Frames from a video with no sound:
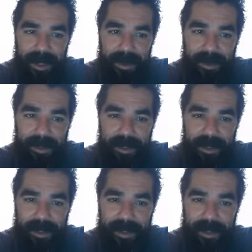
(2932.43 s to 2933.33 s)
I was
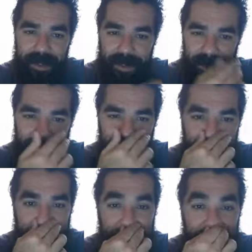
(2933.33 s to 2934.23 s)
in the um,
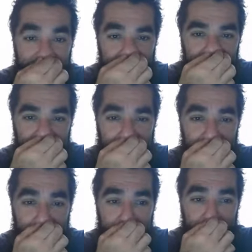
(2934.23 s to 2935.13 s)
because I'm trying to get back
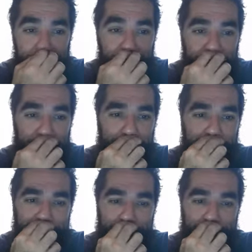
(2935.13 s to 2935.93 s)
to the original thread.